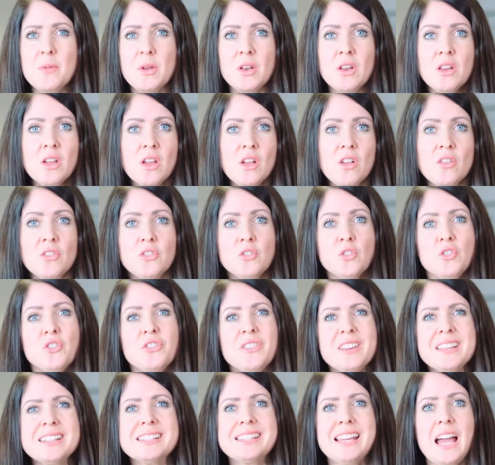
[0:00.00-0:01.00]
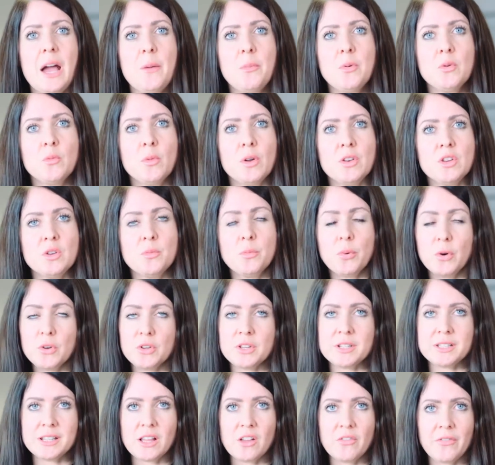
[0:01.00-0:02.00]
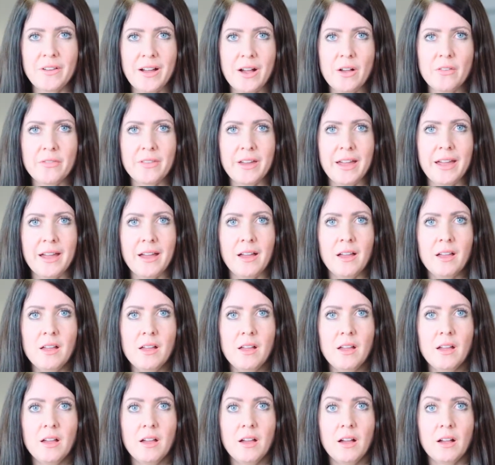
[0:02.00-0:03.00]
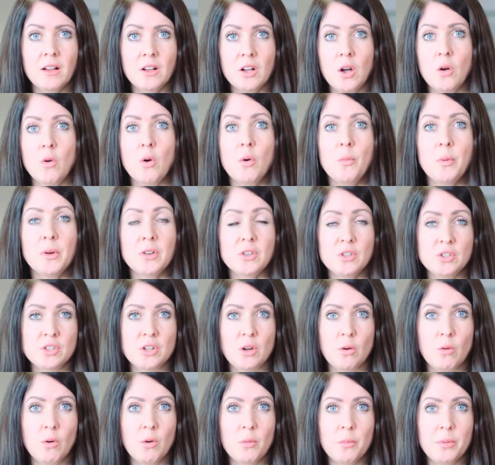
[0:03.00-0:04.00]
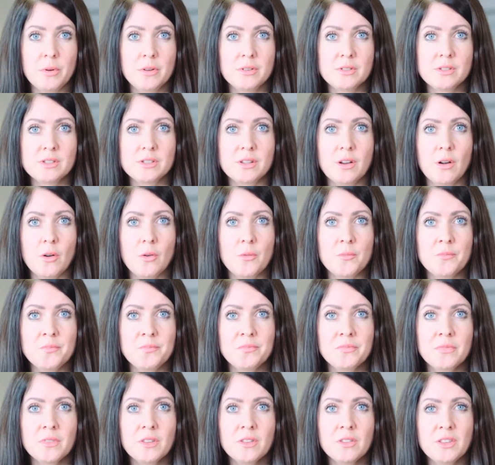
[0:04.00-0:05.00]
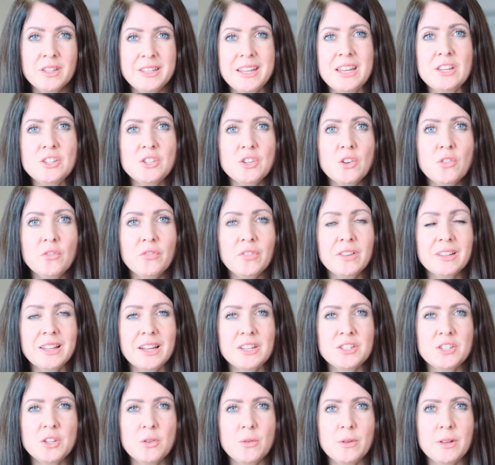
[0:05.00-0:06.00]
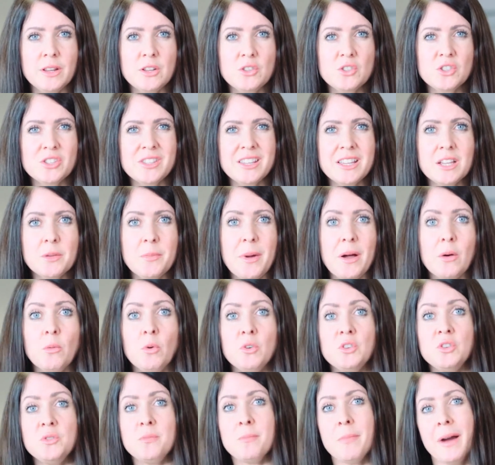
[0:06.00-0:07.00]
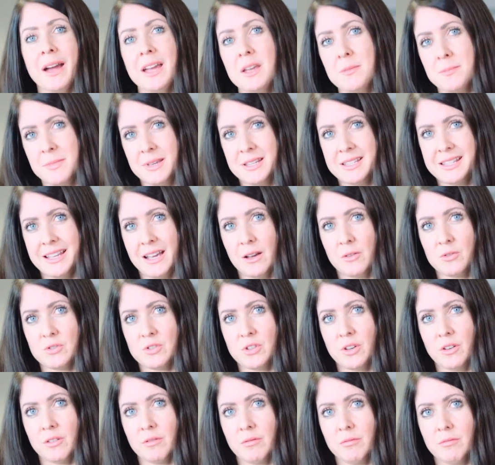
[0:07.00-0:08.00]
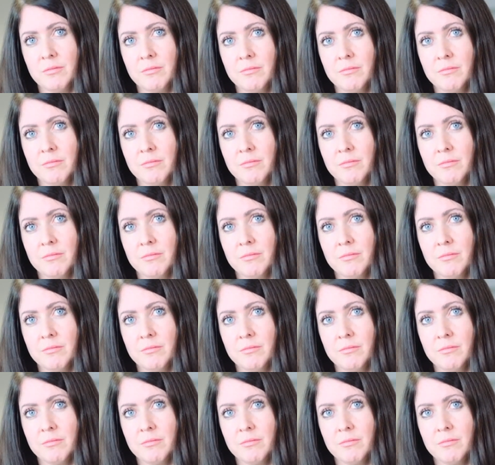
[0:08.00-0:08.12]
and good things happen when you put yourself out there and go up and show up. So the days you don't feel like doing it, just think about what you might miss out on.